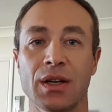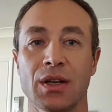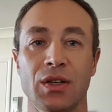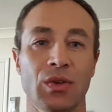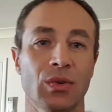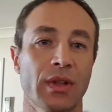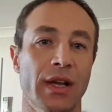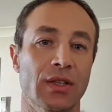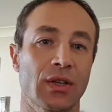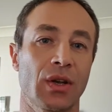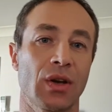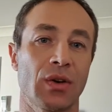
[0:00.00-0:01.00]
you would like to
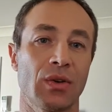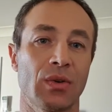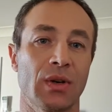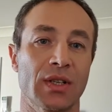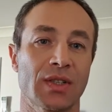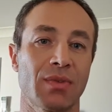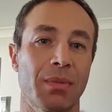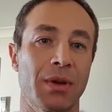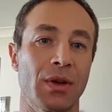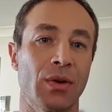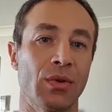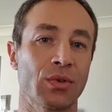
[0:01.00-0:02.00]
go swim in the
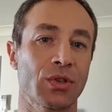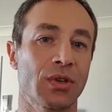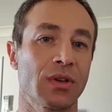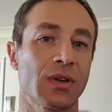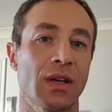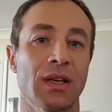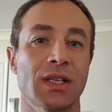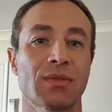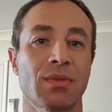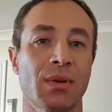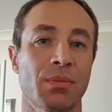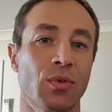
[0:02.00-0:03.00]
ocean, in a
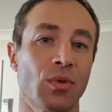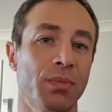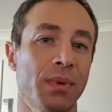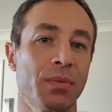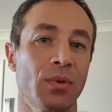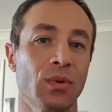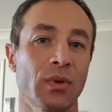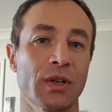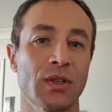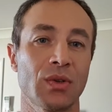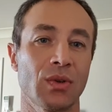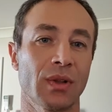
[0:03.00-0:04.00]
swimming pool. People look
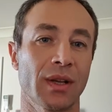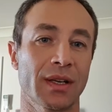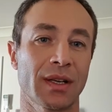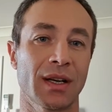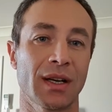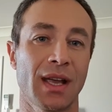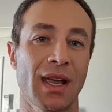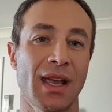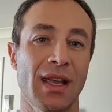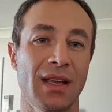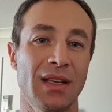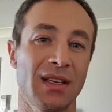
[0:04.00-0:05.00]
at you like, hey,
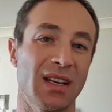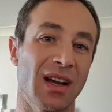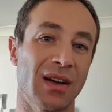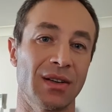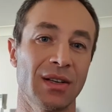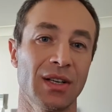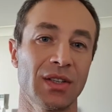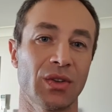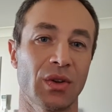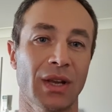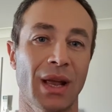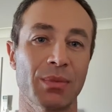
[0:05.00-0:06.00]
you know,
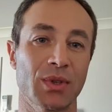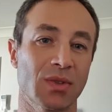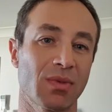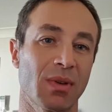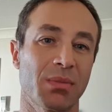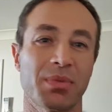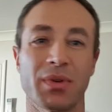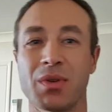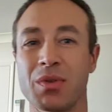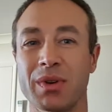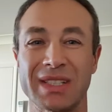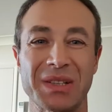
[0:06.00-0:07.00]
don't come to a swimming
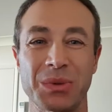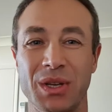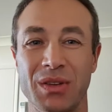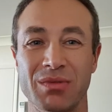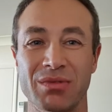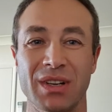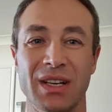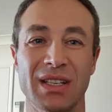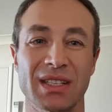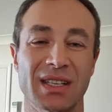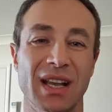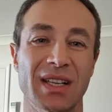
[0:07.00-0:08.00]
pool. It's looking really
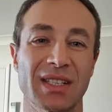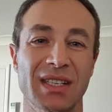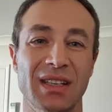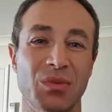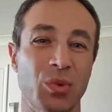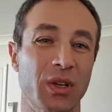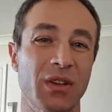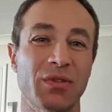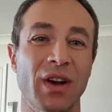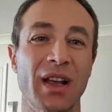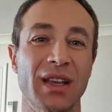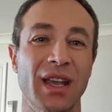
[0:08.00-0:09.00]
disgusting. What if
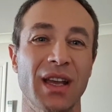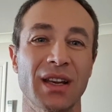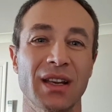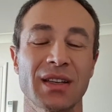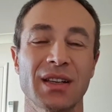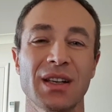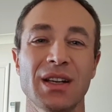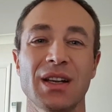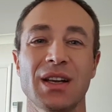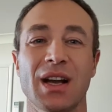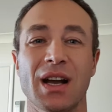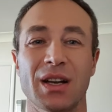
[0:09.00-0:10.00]
I get it?
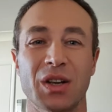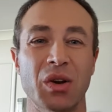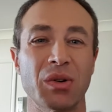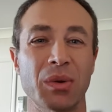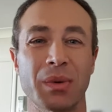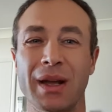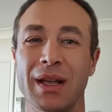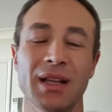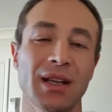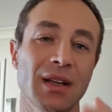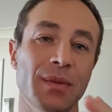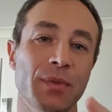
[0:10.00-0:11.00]
Go away.
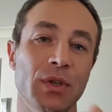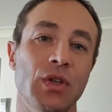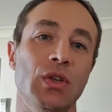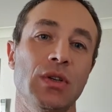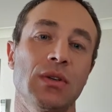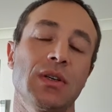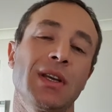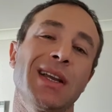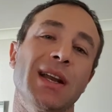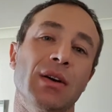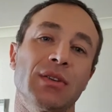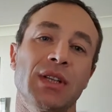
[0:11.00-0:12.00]
You
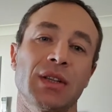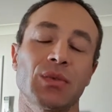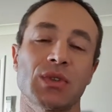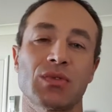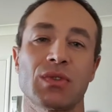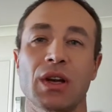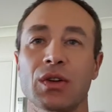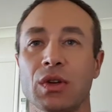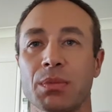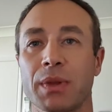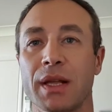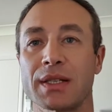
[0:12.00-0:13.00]
know, that was really
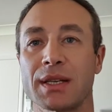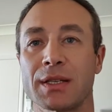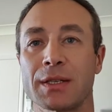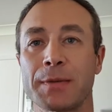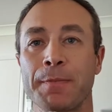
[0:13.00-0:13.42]
not pleasant.